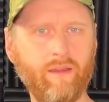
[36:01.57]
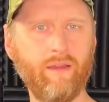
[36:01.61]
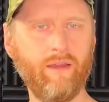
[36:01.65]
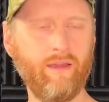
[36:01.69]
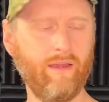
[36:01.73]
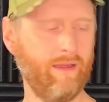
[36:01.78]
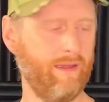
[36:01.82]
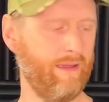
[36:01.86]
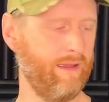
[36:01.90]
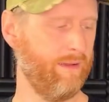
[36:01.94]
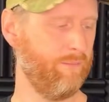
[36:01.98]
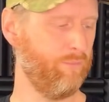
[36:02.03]

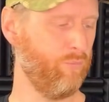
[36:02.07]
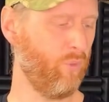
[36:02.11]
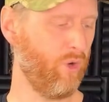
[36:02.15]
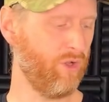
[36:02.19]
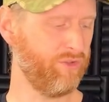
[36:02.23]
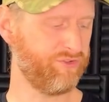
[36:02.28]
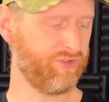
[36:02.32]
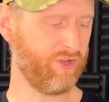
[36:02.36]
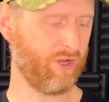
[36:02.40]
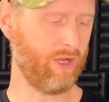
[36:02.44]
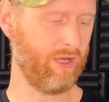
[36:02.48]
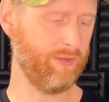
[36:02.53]

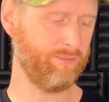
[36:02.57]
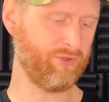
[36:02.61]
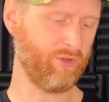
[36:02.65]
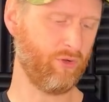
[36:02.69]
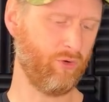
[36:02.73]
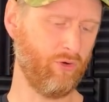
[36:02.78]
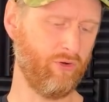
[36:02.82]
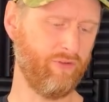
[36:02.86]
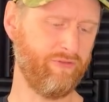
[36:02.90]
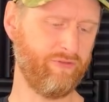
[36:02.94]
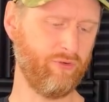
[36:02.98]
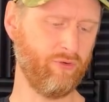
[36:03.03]
1x
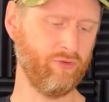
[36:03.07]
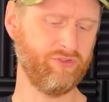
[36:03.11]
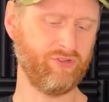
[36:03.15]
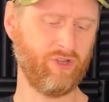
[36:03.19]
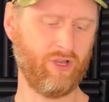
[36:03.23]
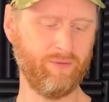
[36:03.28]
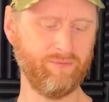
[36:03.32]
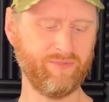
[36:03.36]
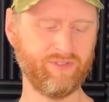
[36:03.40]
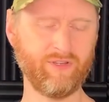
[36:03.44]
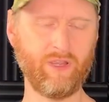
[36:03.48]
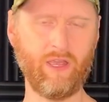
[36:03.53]
or
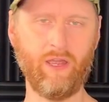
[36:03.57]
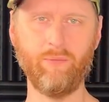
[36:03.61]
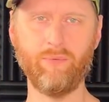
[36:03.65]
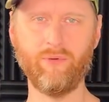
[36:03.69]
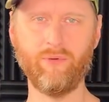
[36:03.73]
4x scope